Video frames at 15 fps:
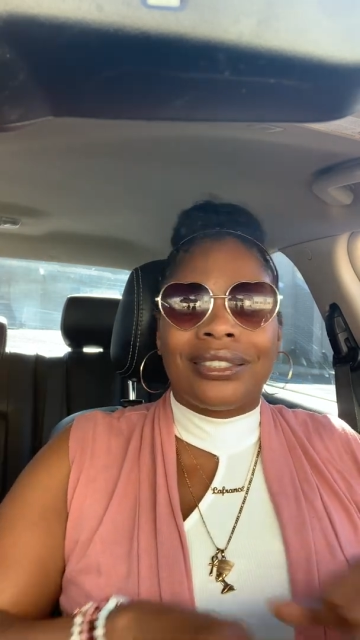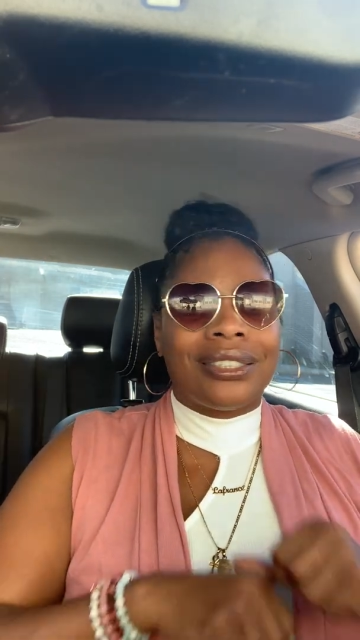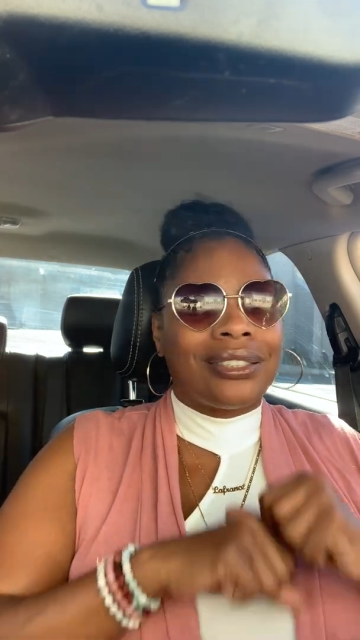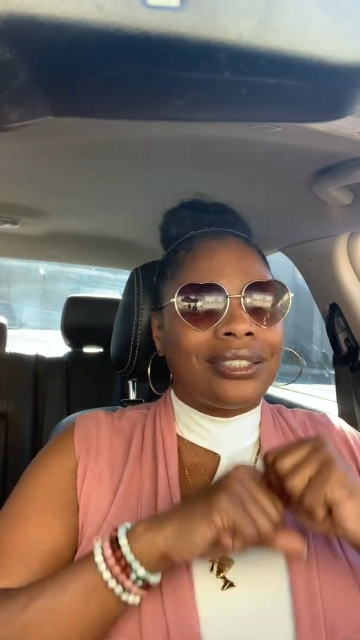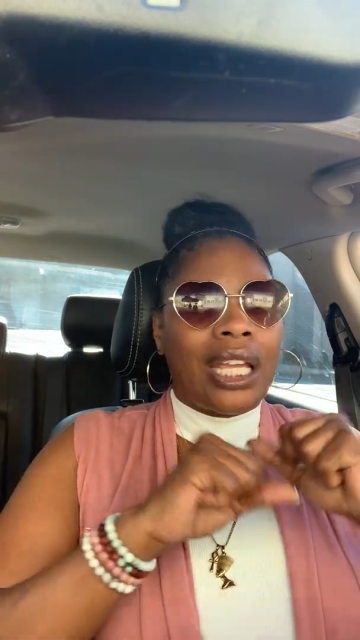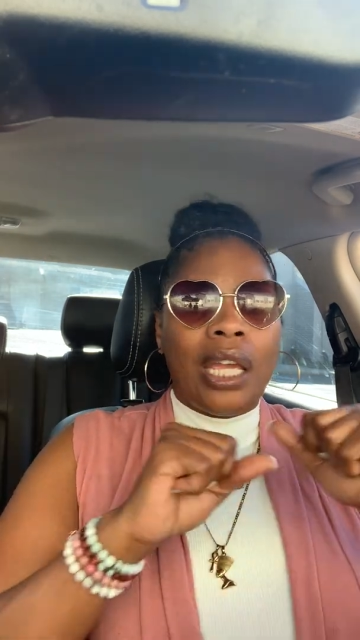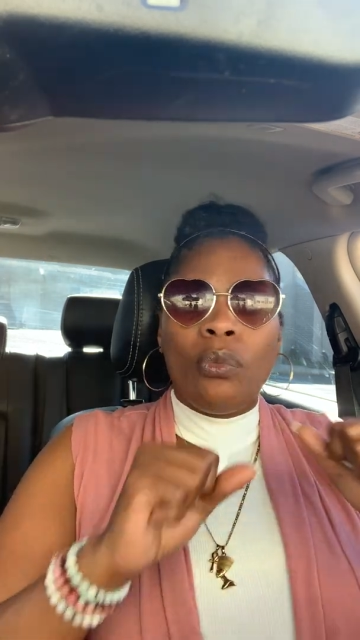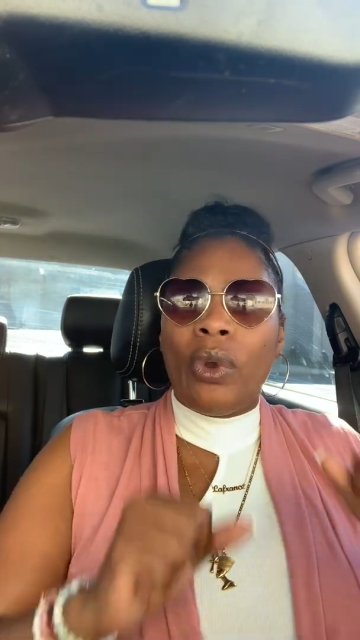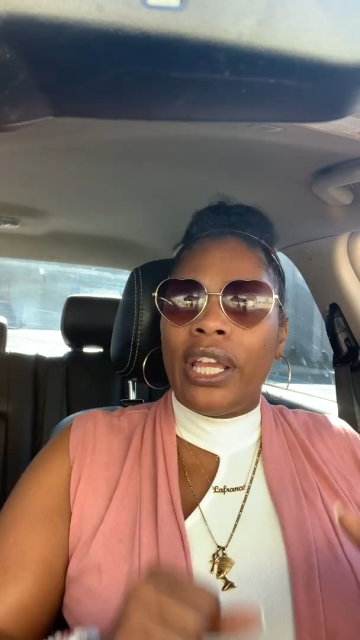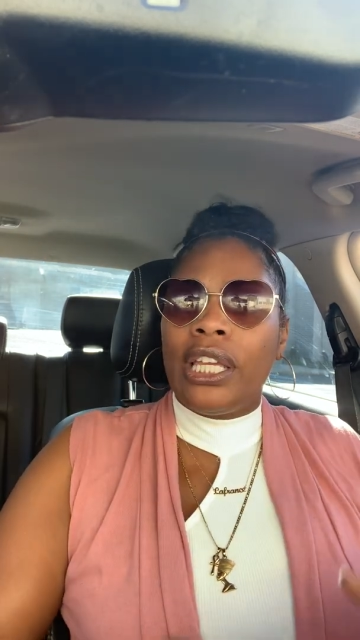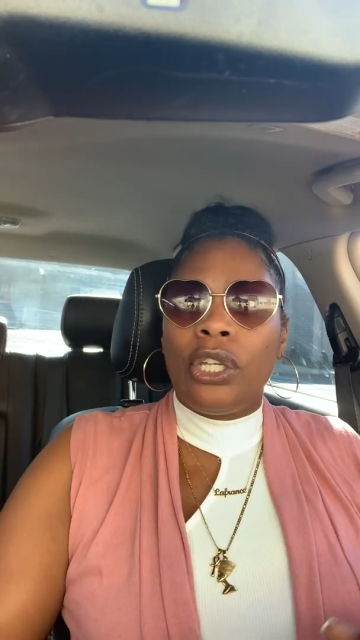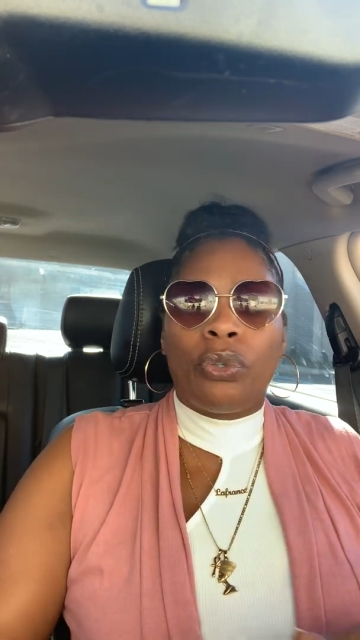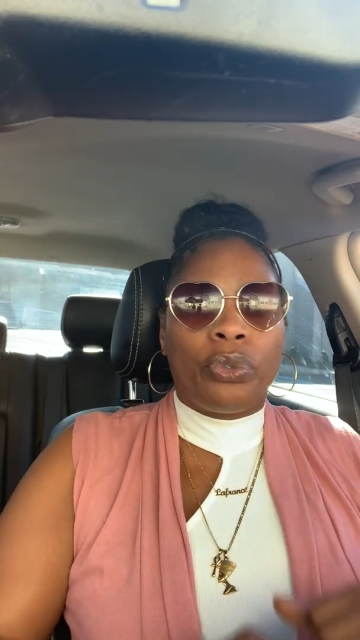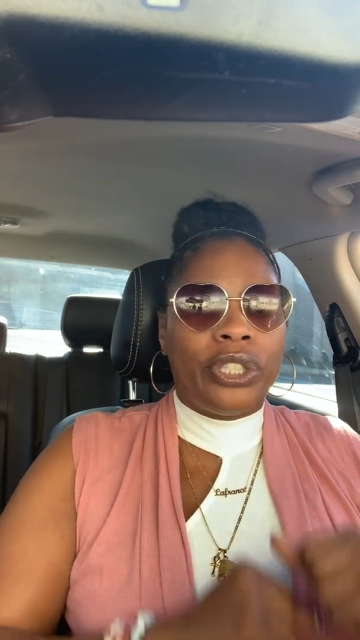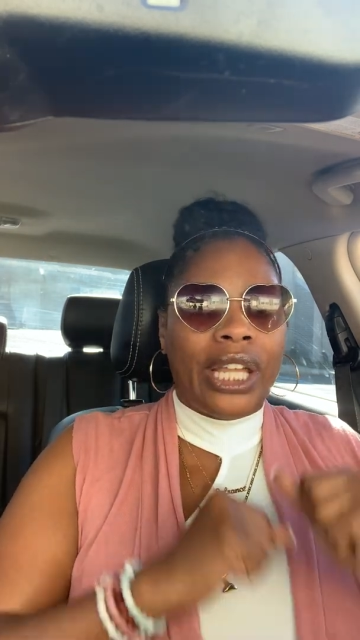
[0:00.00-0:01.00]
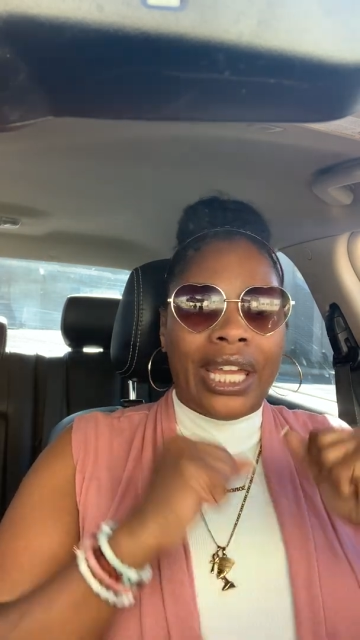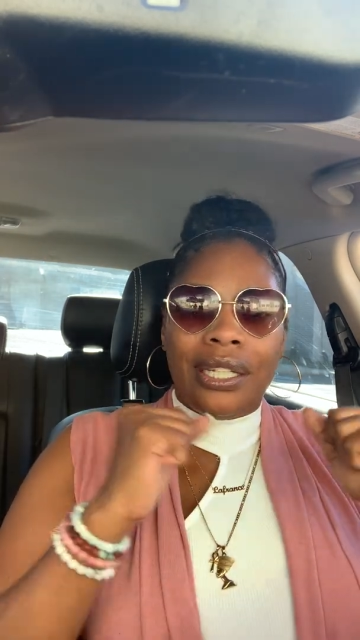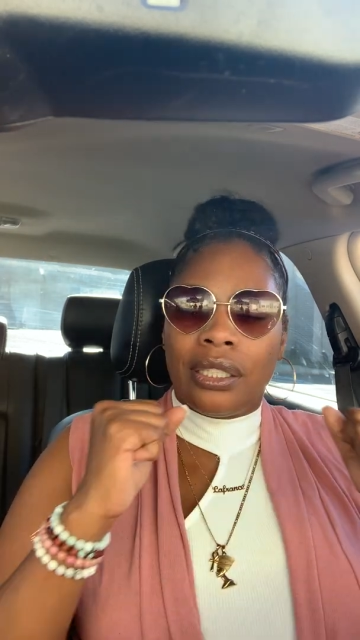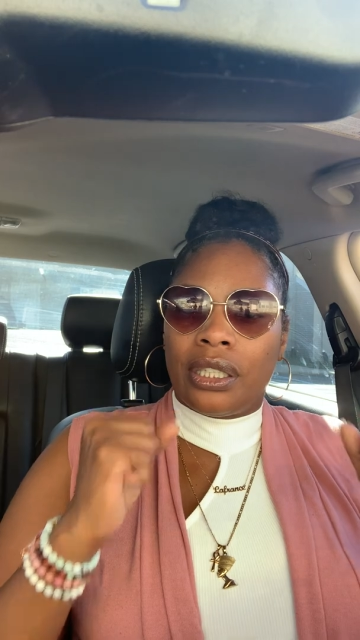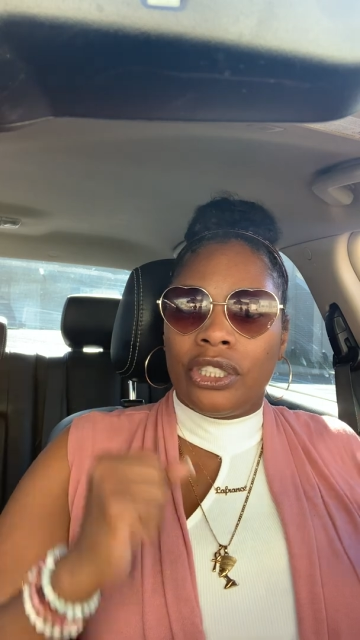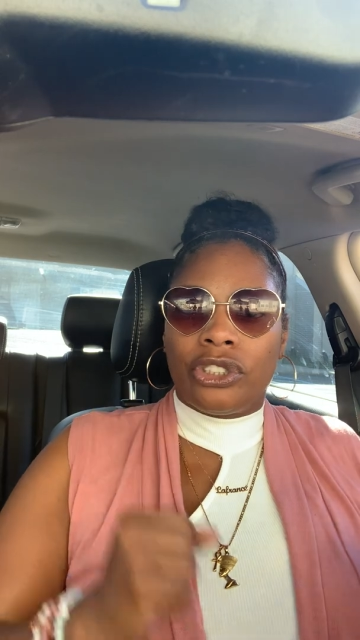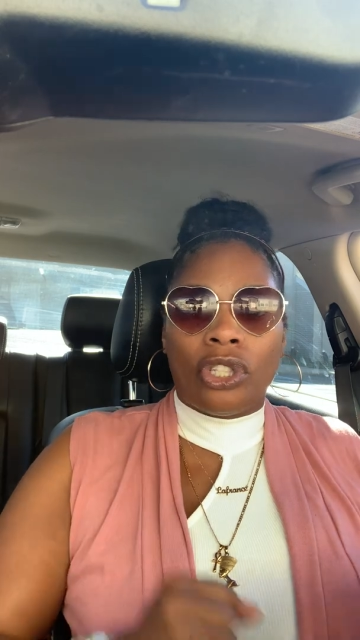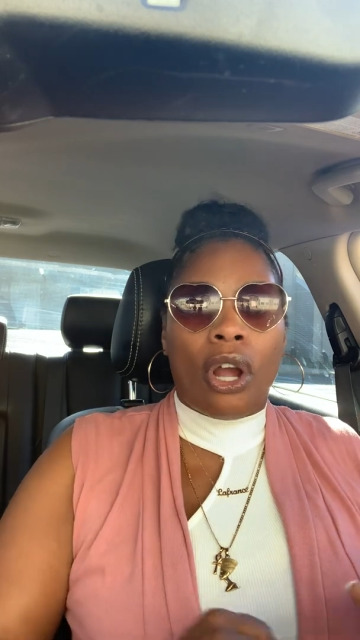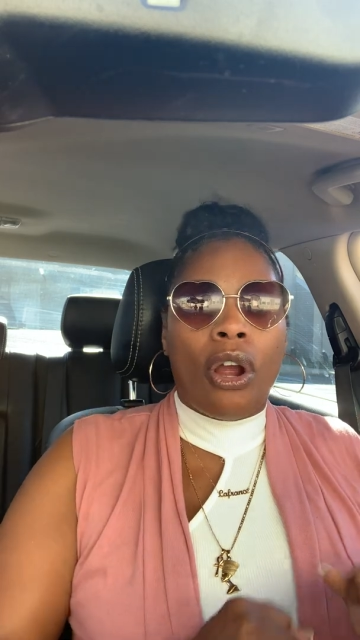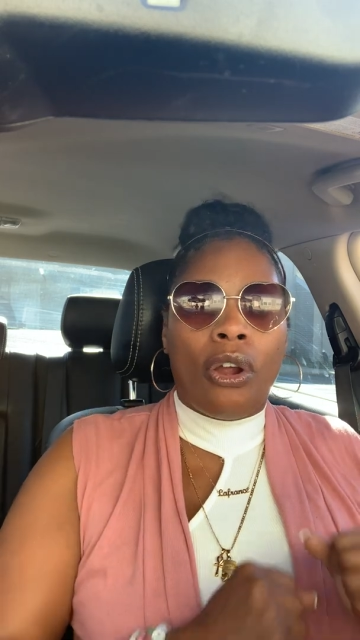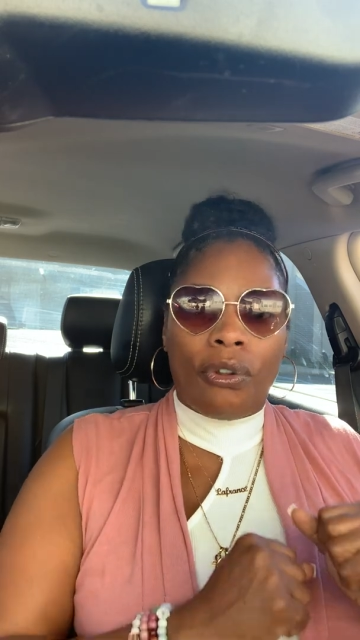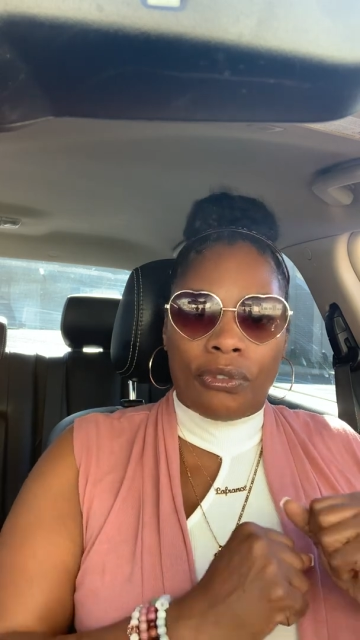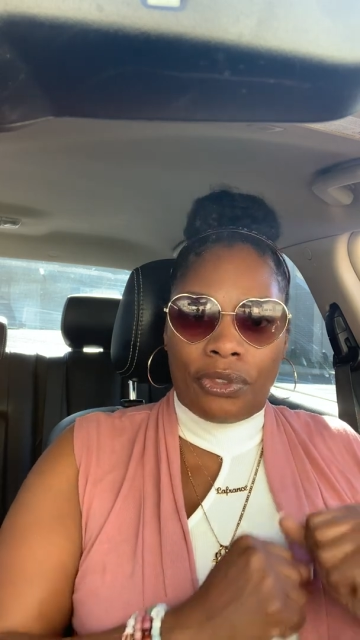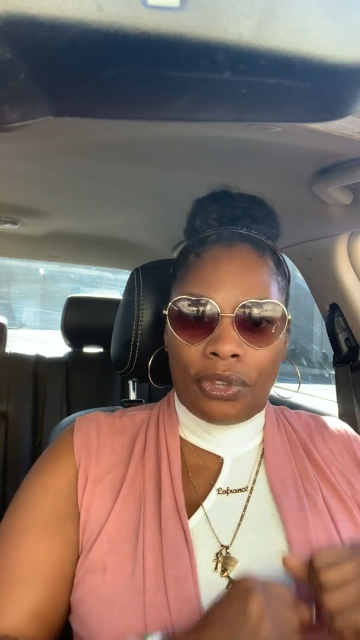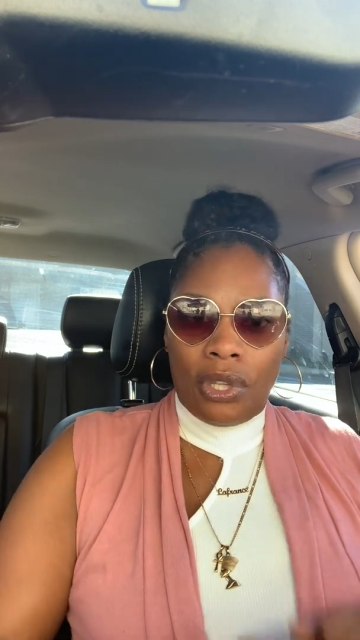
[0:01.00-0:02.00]
the same way He created this
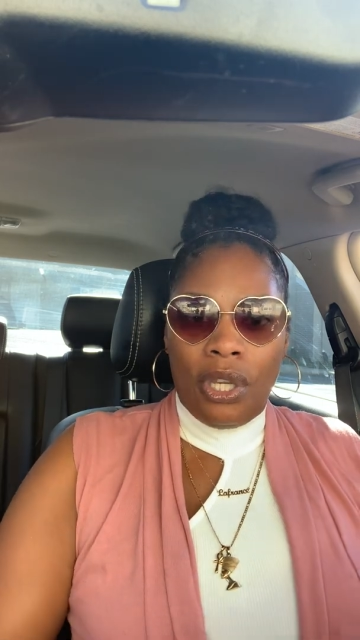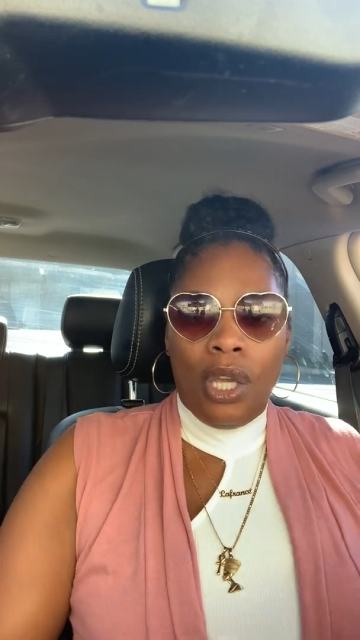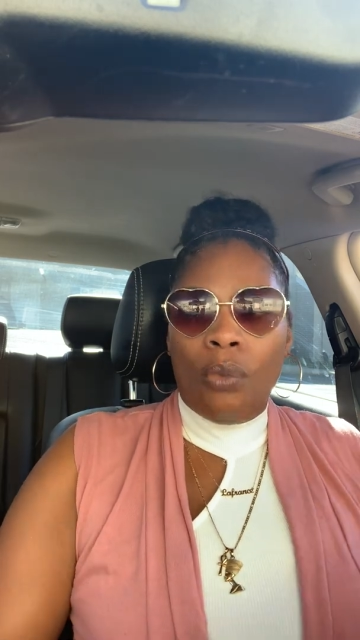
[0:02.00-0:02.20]
earth.